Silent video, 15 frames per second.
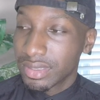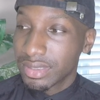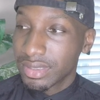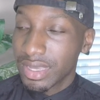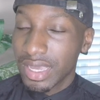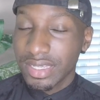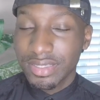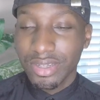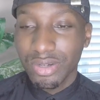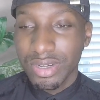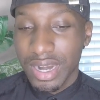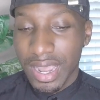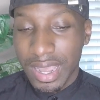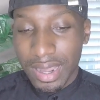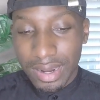yeah, so
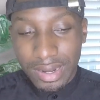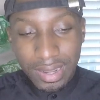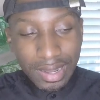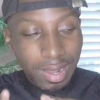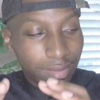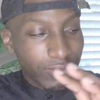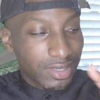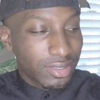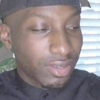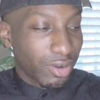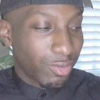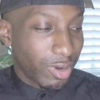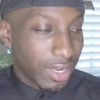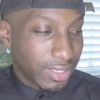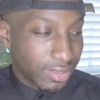now like I'm just
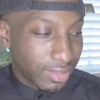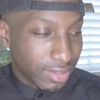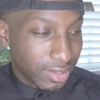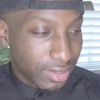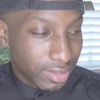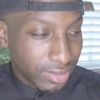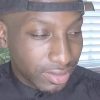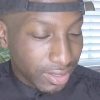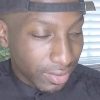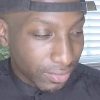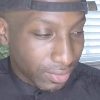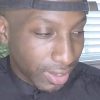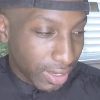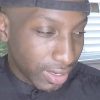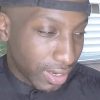caressing her and
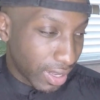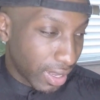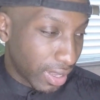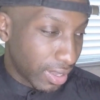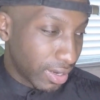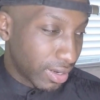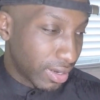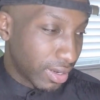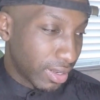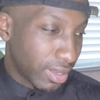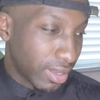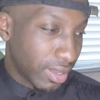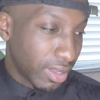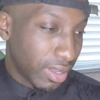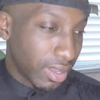stuff like that.
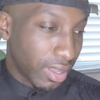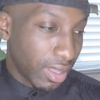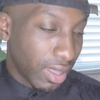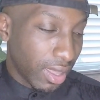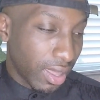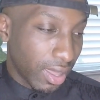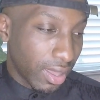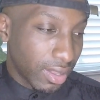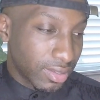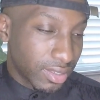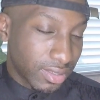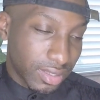And just